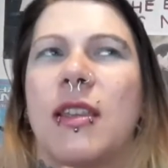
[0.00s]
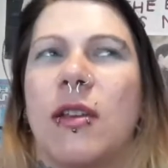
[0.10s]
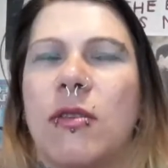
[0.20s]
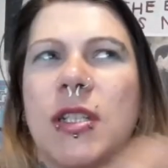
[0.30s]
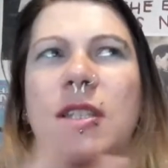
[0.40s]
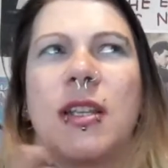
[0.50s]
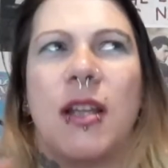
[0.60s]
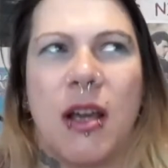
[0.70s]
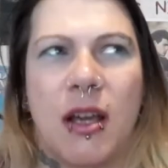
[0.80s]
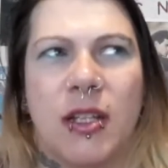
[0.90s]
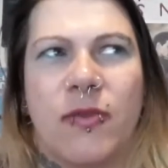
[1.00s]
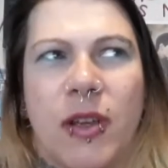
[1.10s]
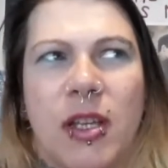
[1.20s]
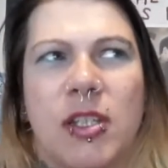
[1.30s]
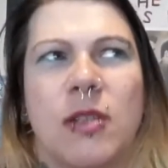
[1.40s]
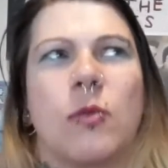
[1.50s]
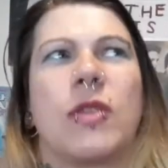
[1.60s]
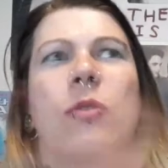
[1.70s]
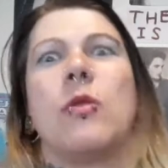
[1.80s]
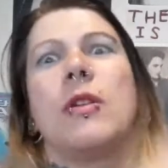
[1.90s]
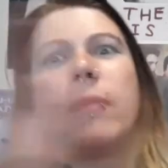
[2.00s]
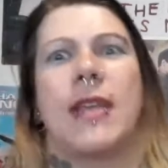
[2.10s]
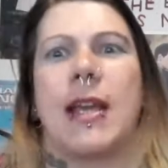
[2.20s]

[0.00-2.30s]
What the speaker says: They ordered the large version with all of